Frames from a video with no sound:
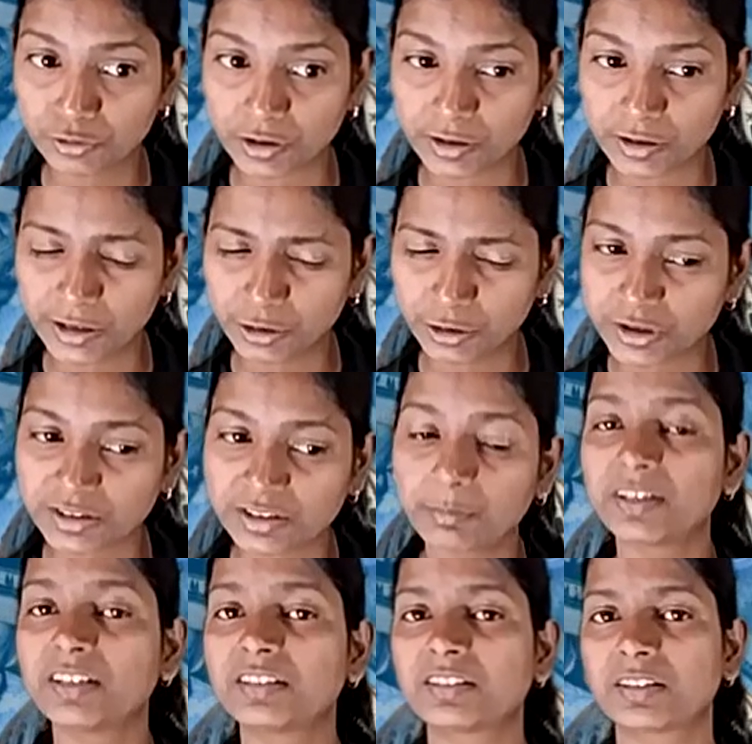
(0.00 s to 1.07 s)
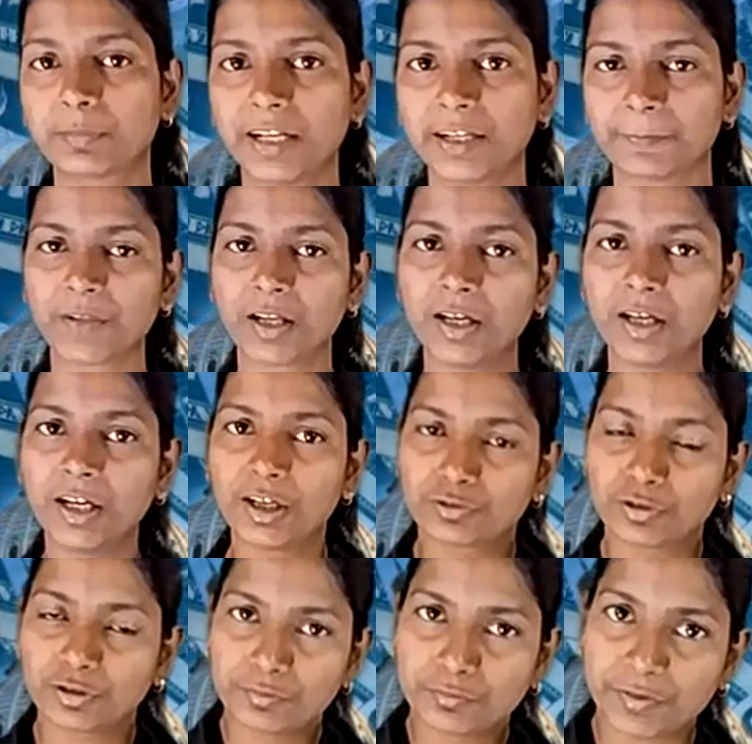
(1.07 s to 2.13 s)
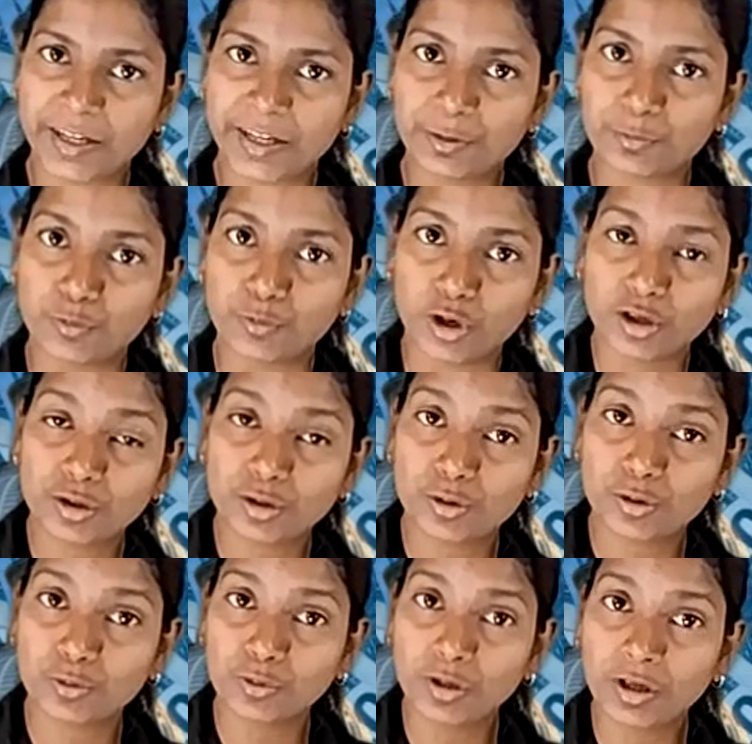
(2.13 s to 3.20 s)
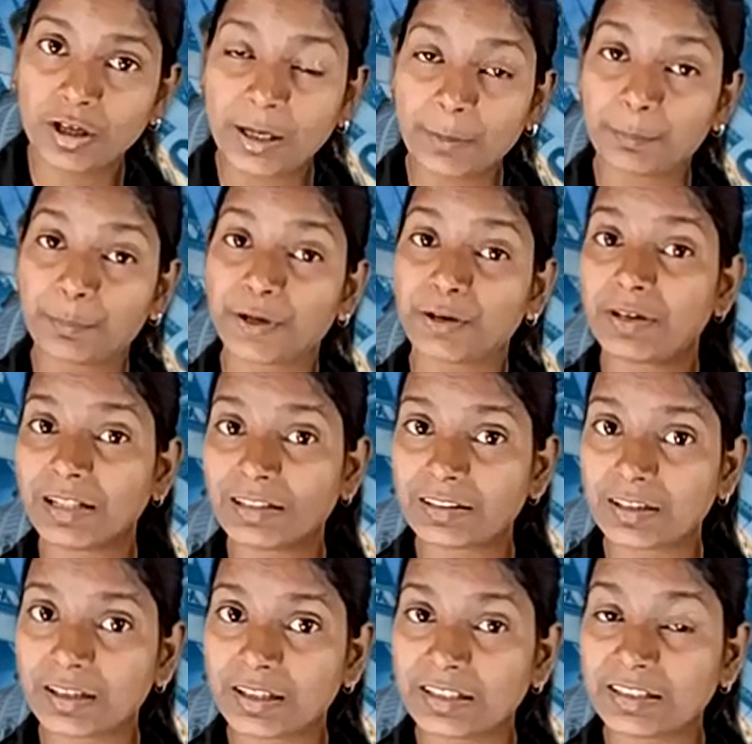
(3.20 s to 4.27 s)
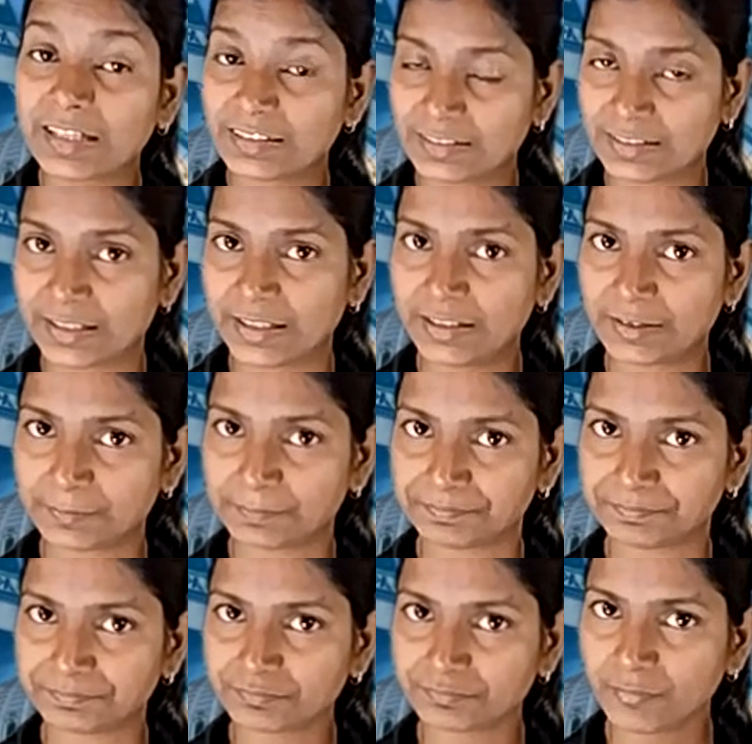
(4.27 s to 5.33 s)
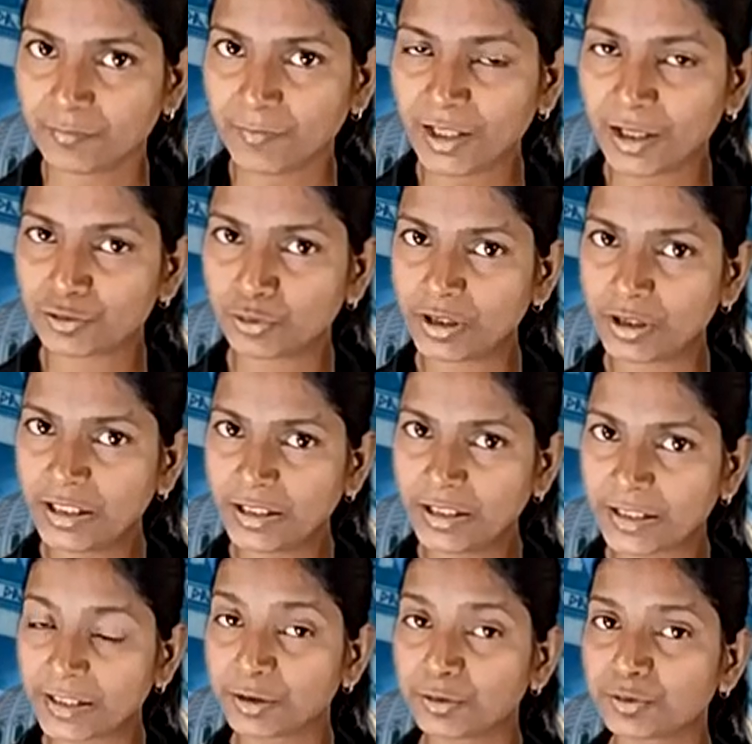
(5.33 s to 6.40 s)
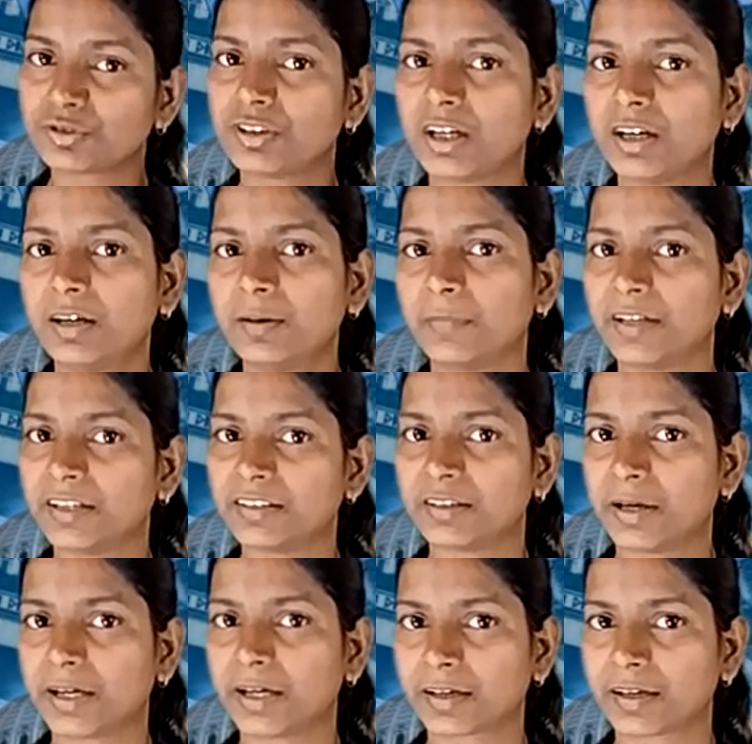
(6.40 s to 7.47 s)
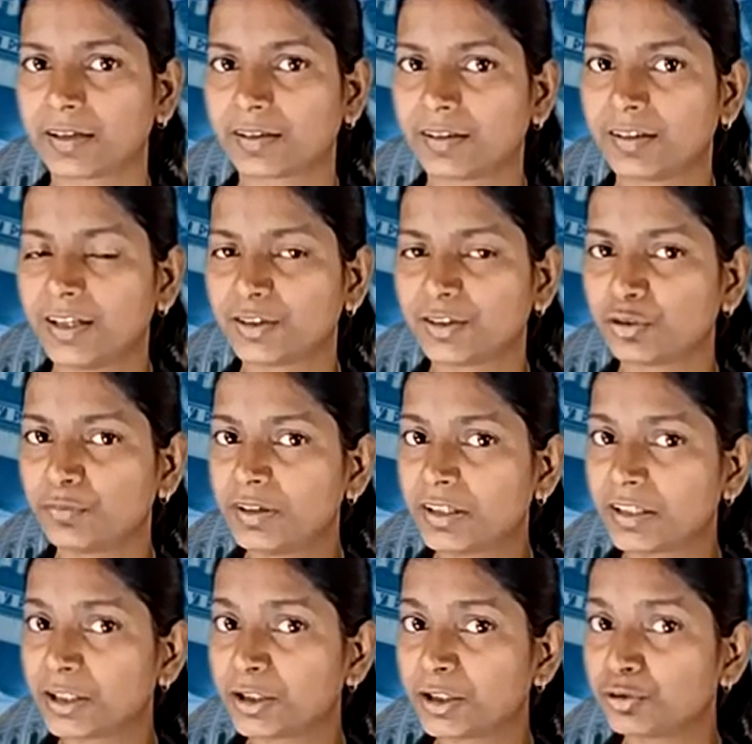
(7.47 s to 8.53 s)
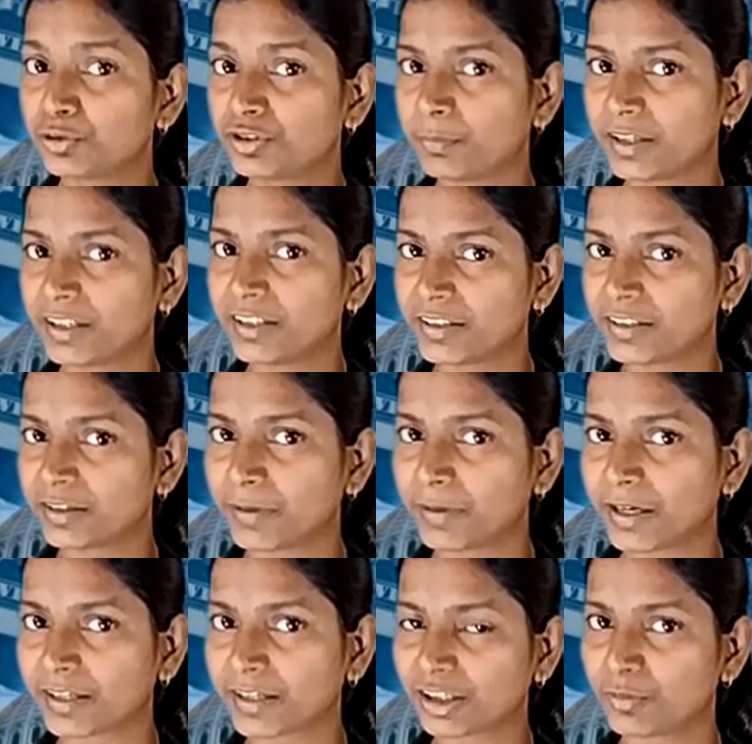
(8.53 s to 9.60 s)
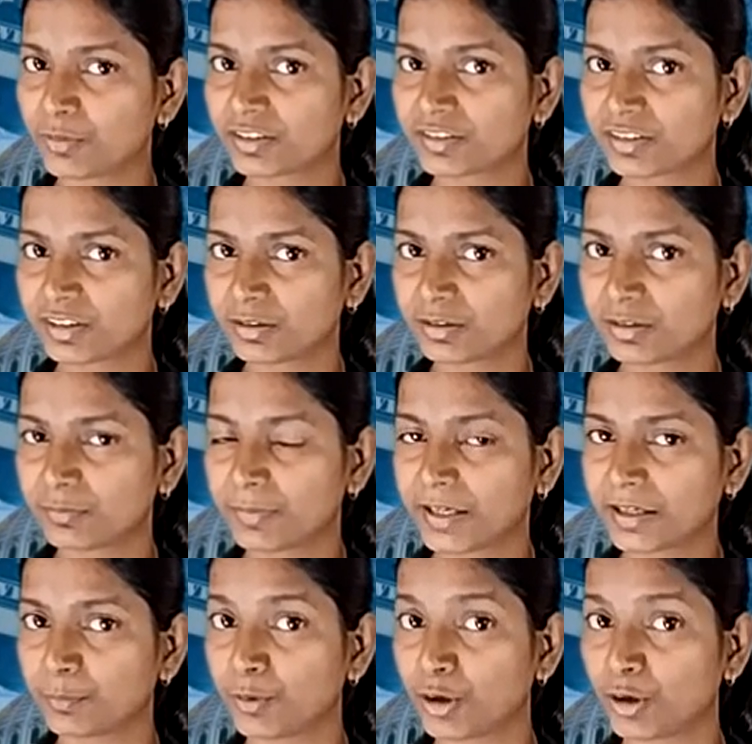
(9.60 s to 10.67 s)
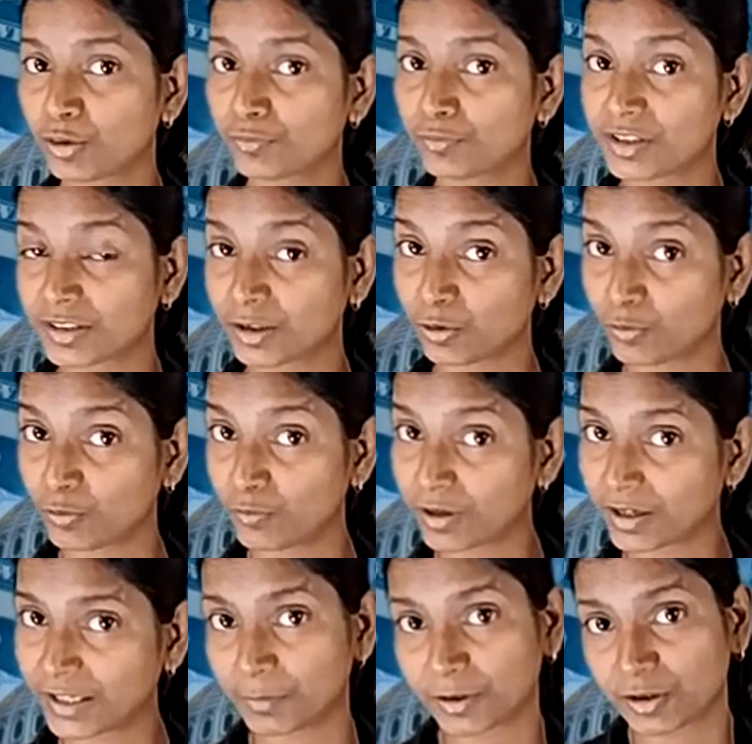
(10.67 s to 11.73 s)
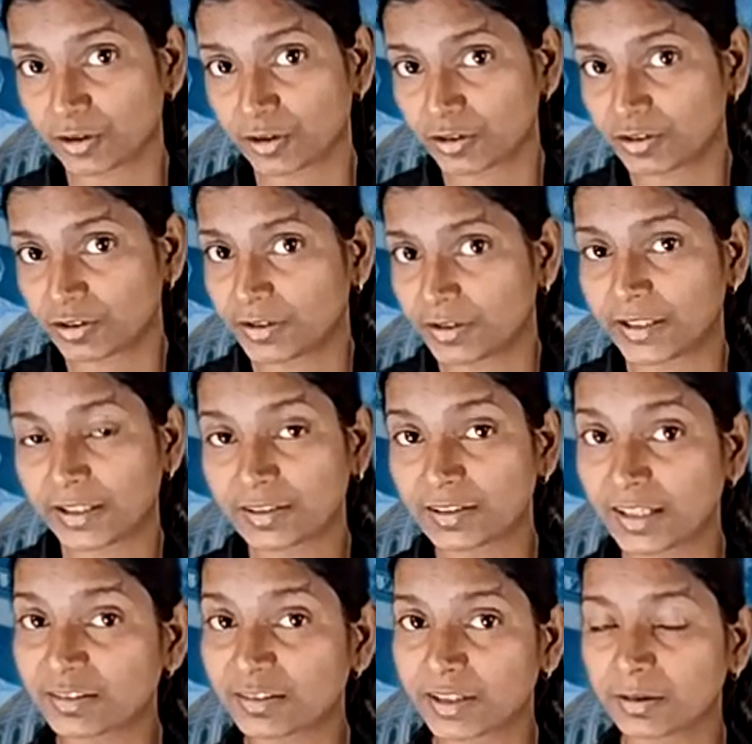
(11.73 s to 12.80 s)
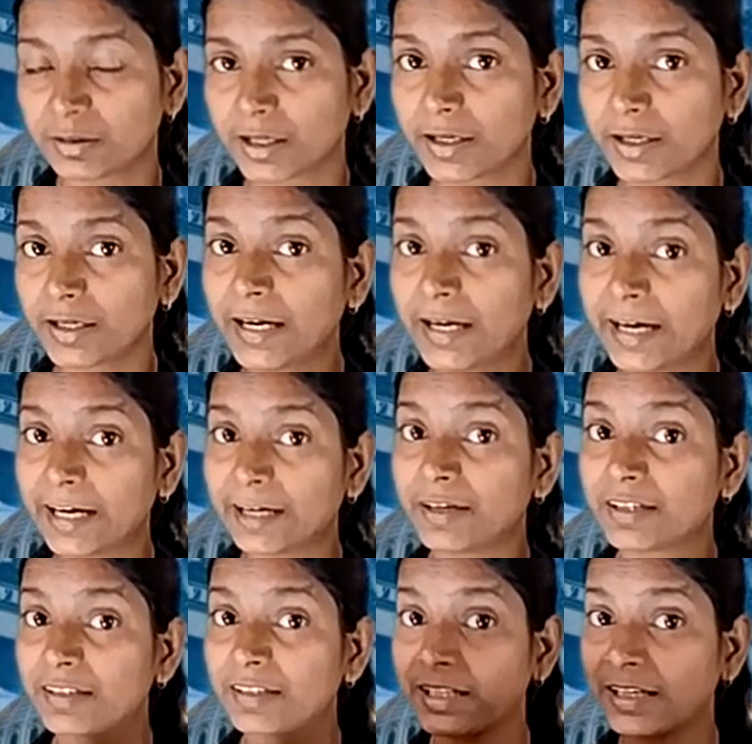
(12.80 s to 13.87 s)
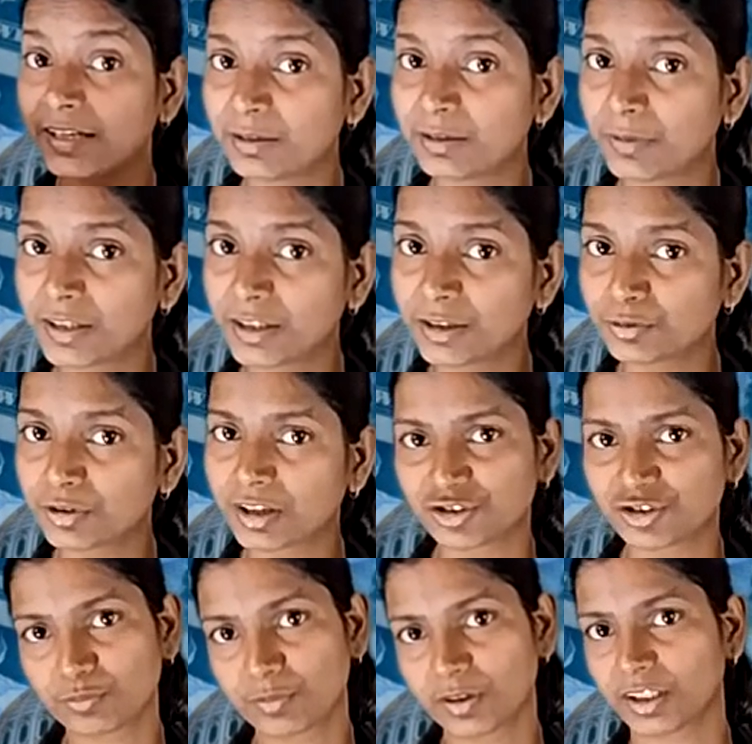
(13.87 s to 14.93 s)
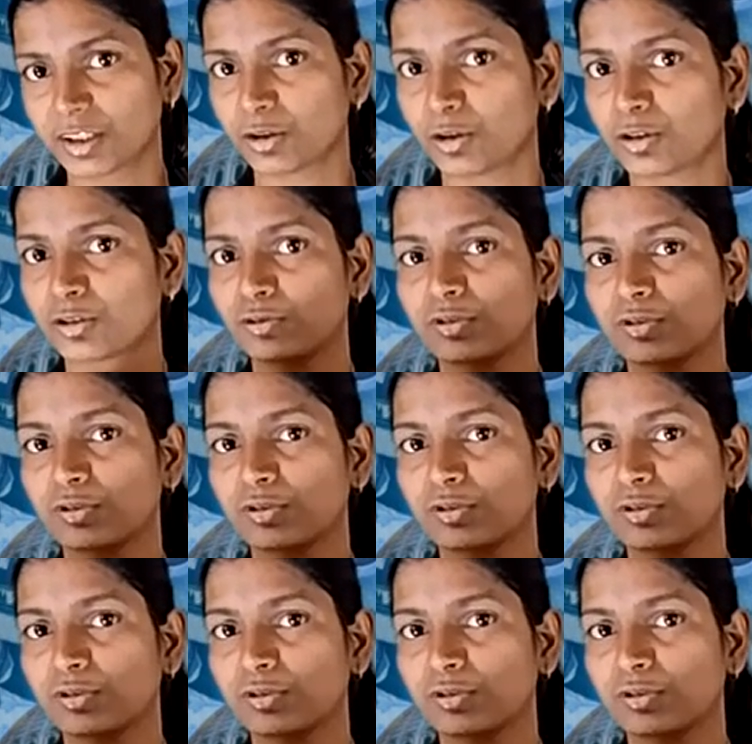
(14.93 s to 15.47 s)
reduces the money supply. So if Fed want to prevail the interest rate, so it reduced the money in the market. So if it reduced the money in the market, commercial bank borrow from each other overnight because there is less money in the market. And when they lend money to the consumer, it also